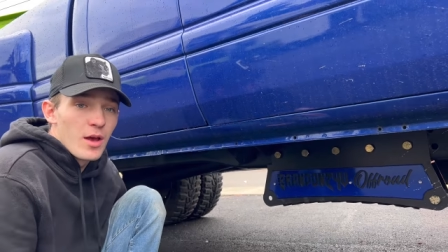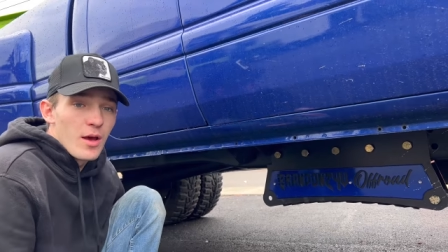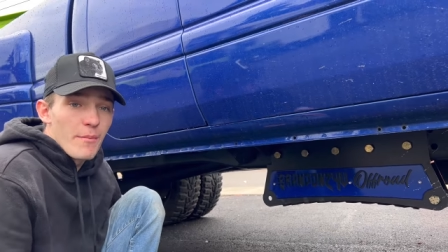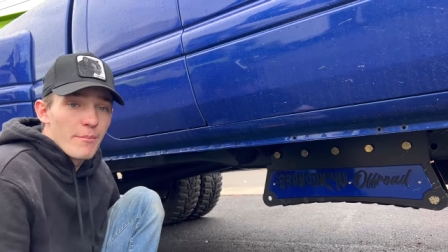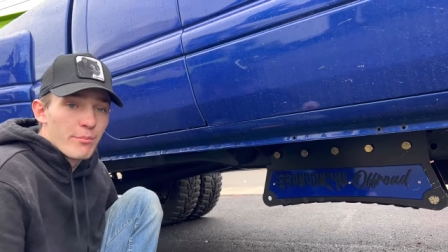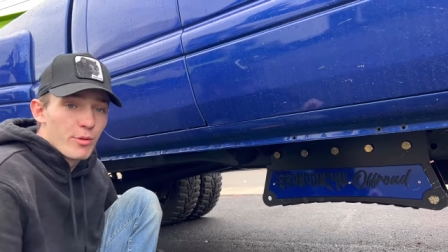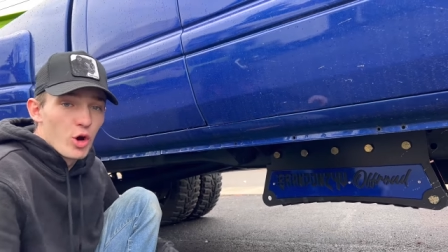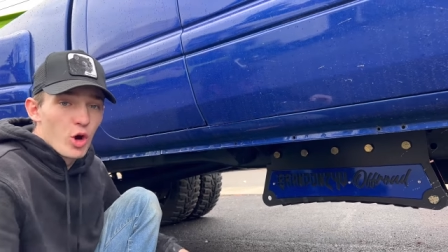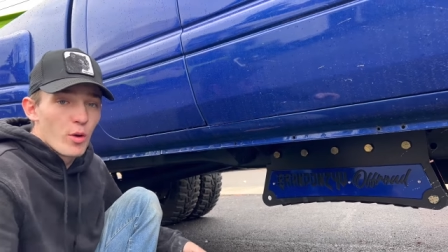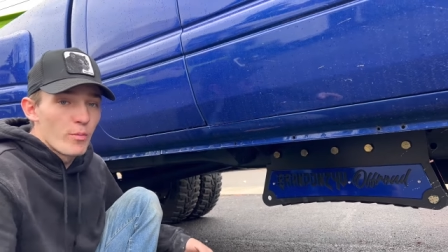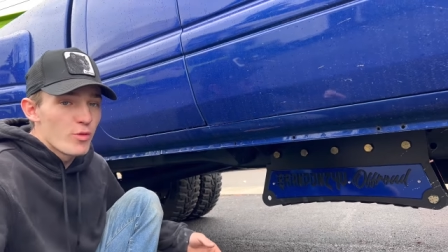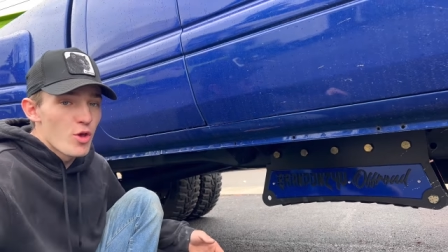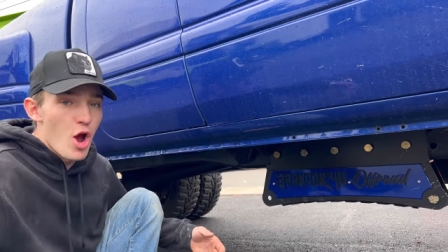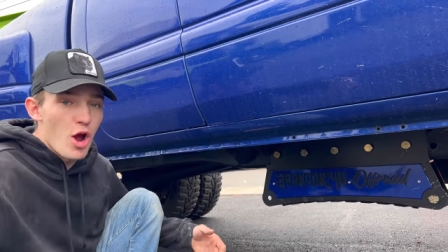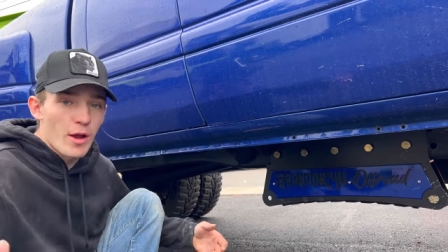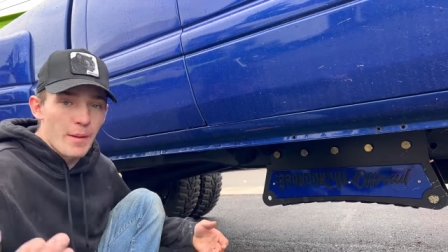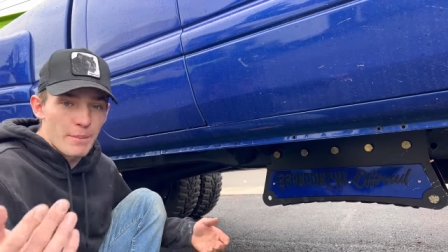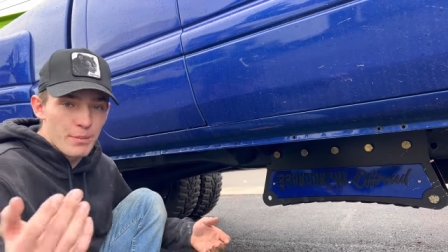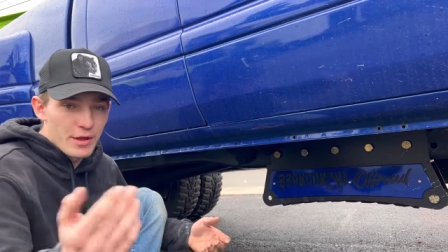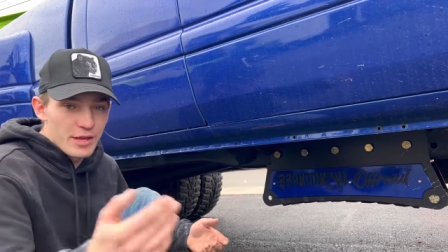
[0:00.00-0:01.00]
Boom, y'all
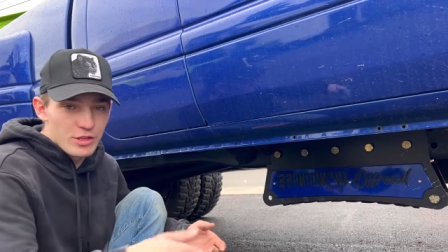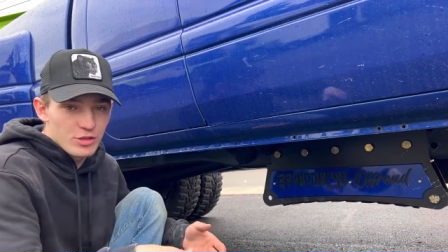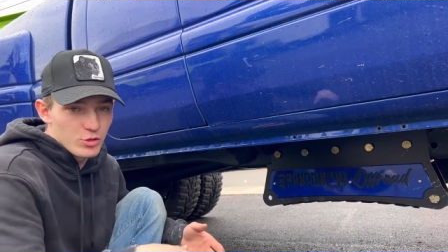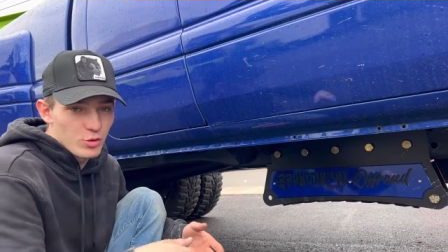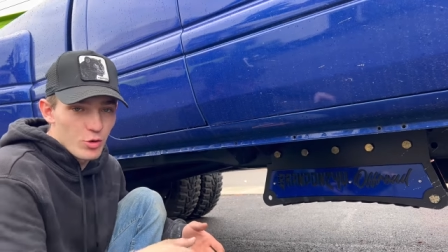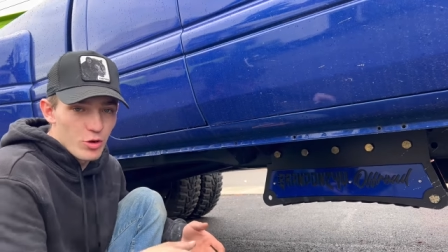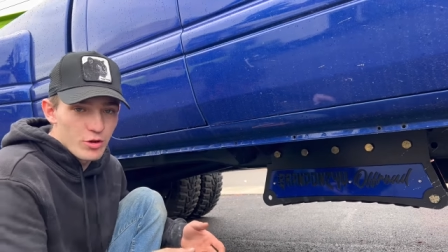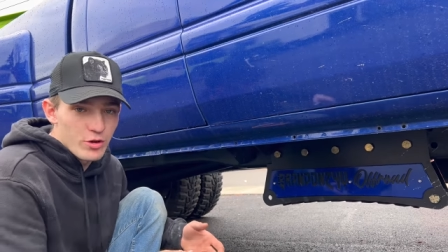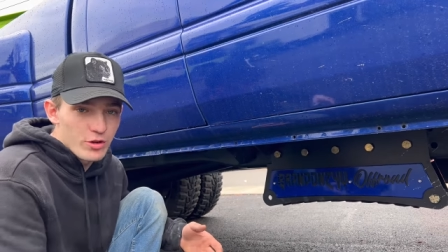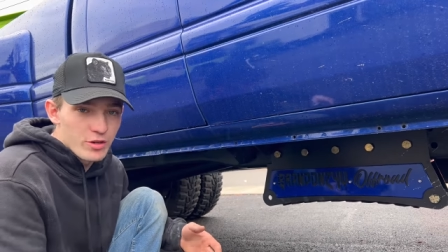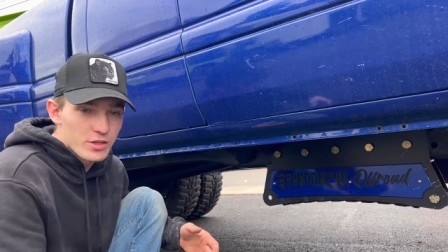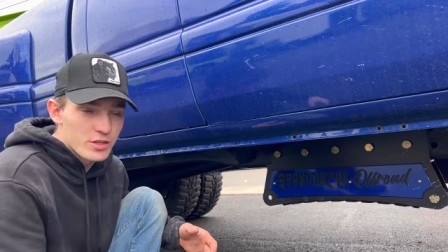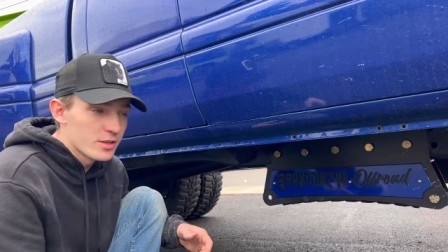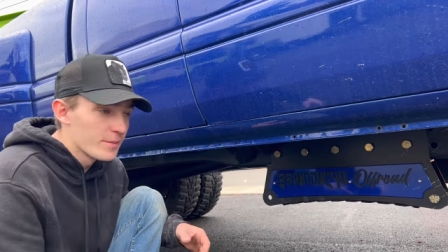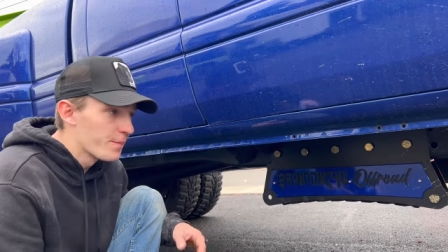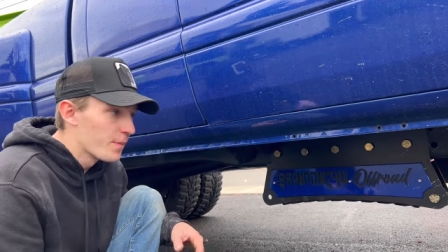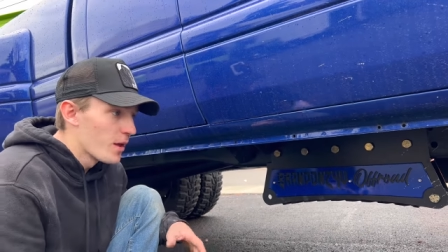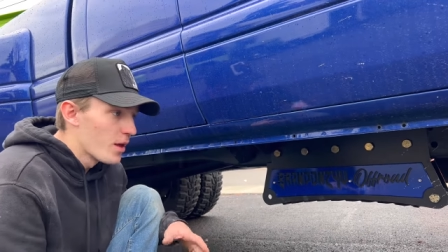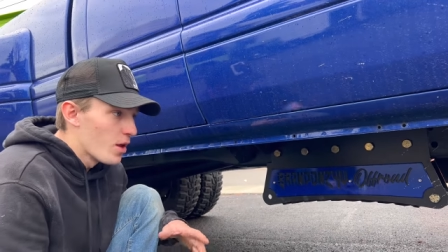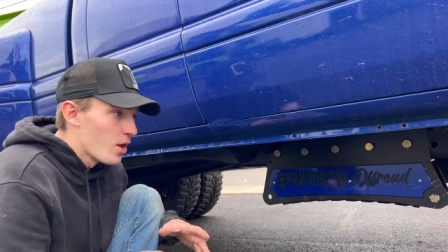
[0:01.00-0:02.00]
can place your orders,
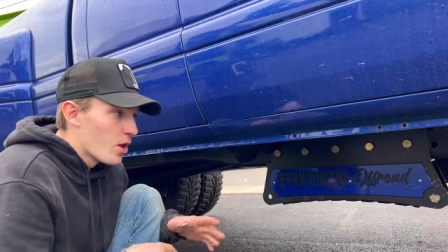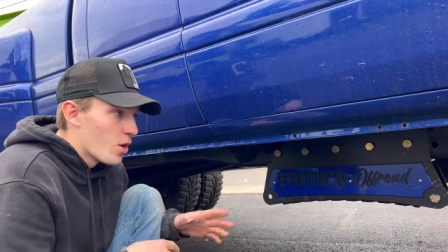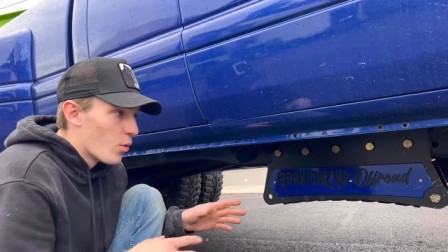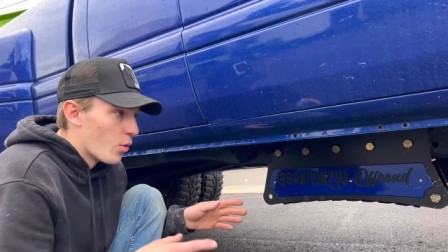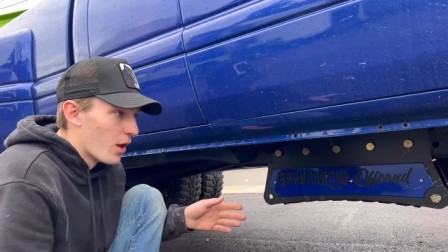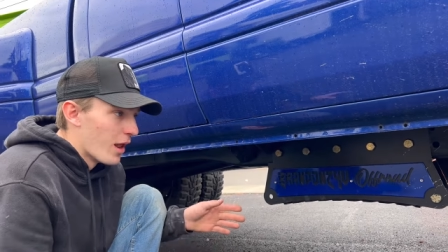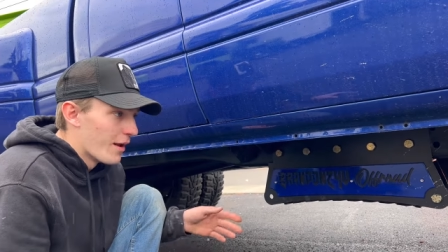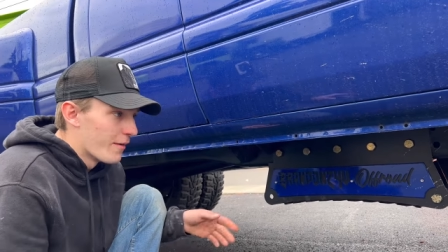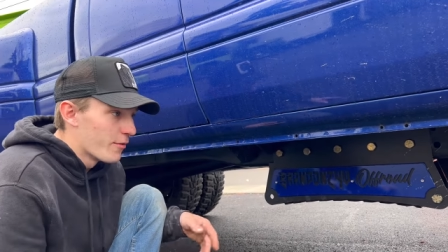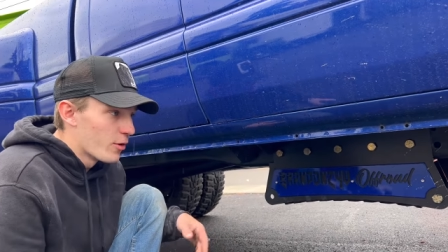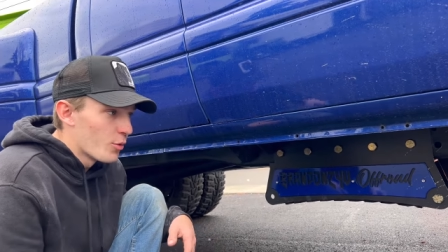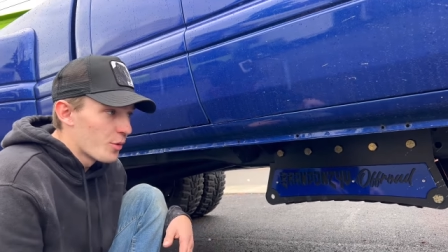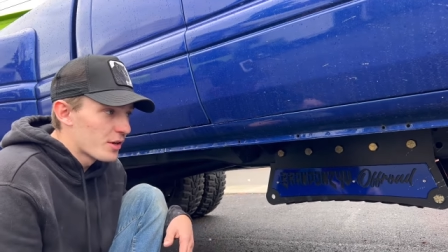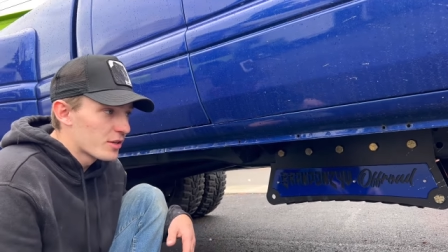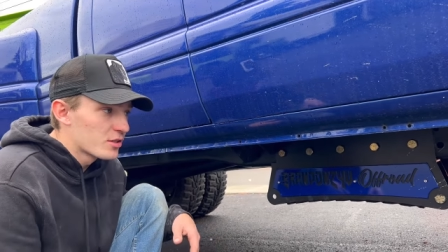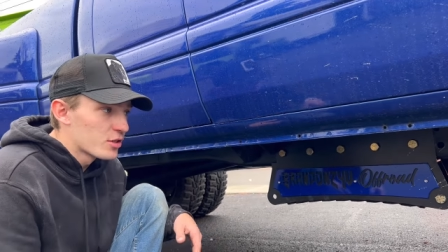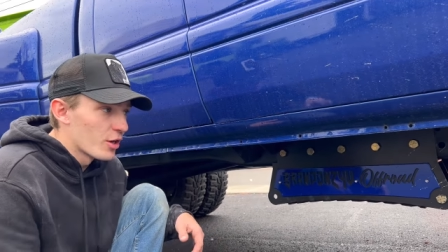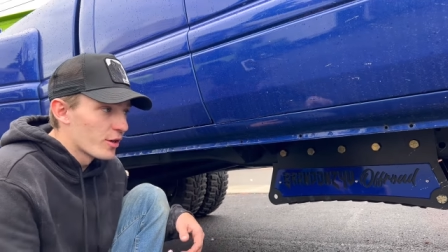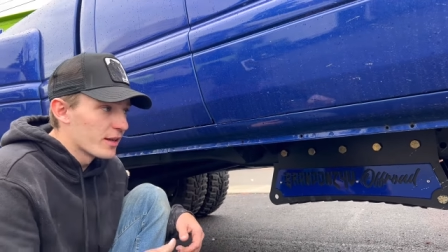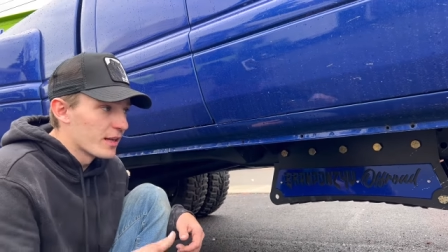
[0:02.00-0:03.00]
whatever. We can
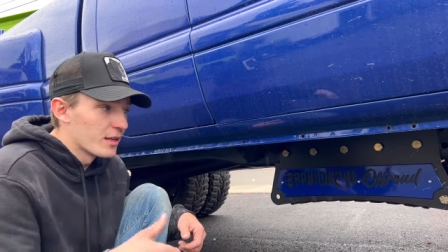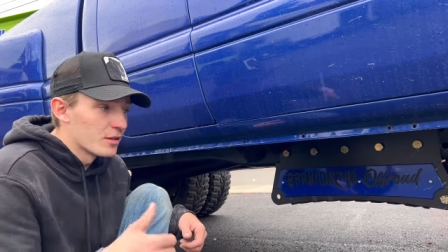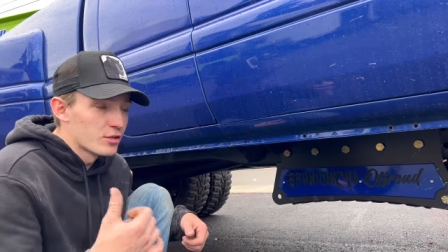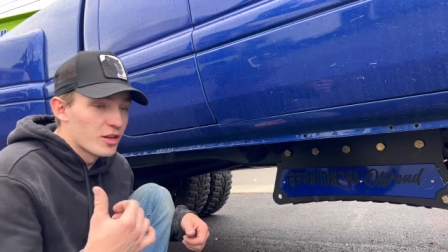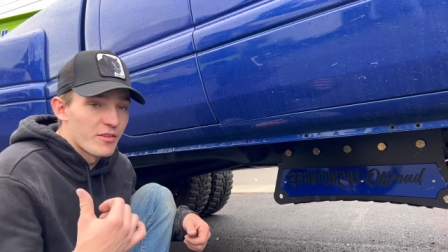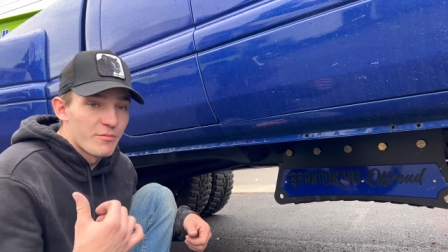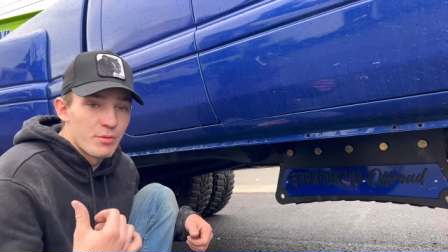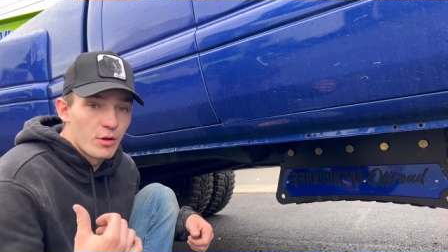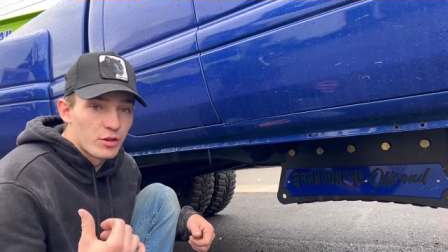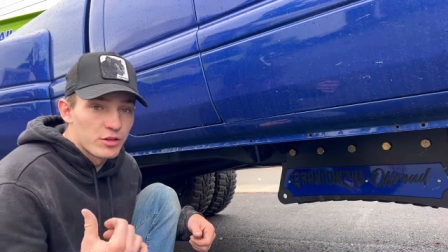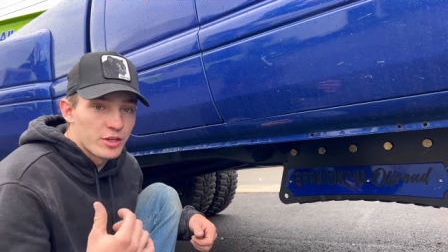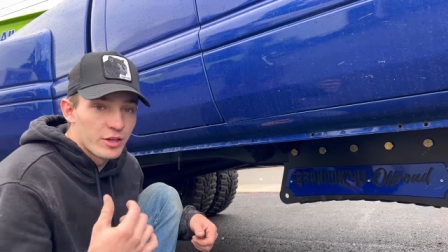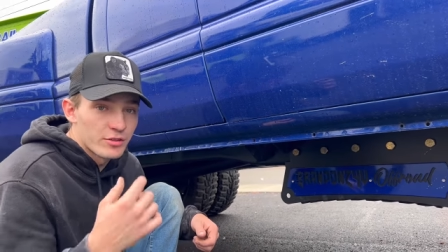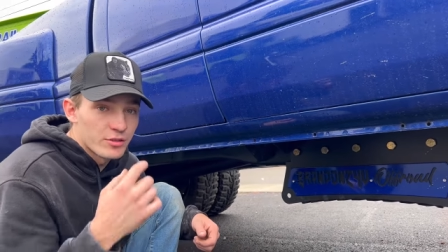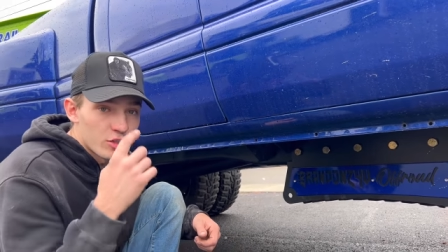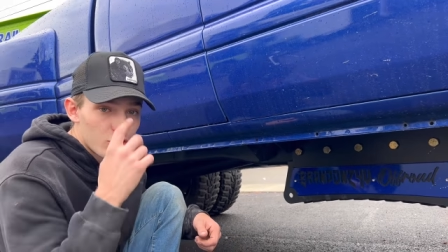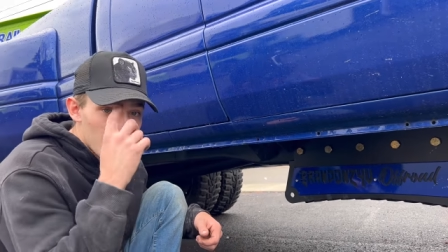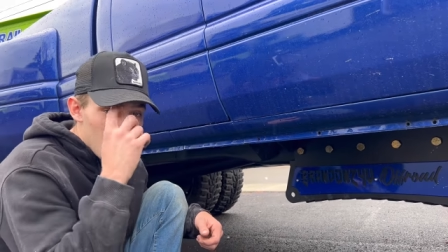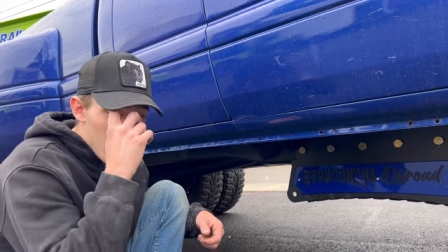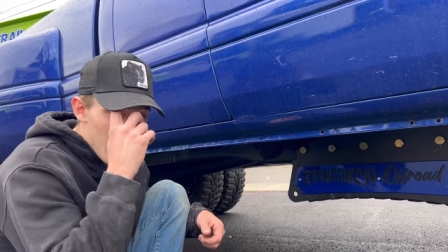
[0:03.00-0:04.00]
start getting stuff built here at the
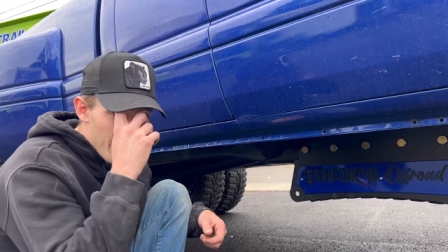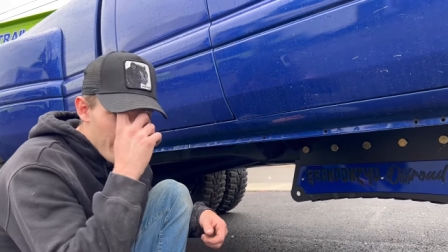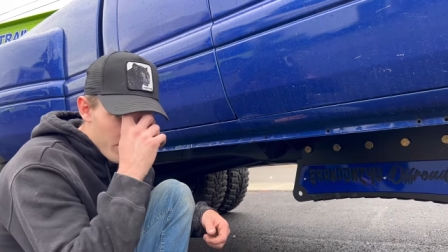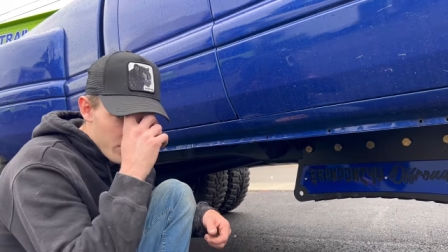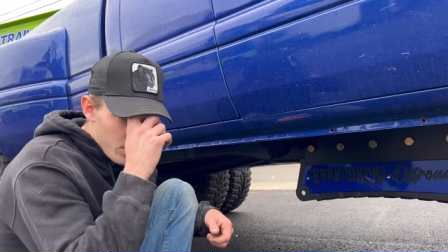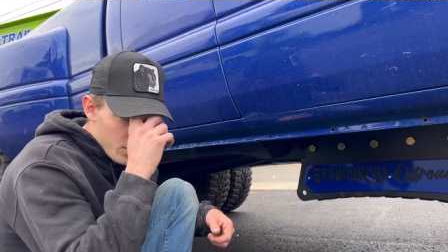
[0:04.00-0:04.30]
shop.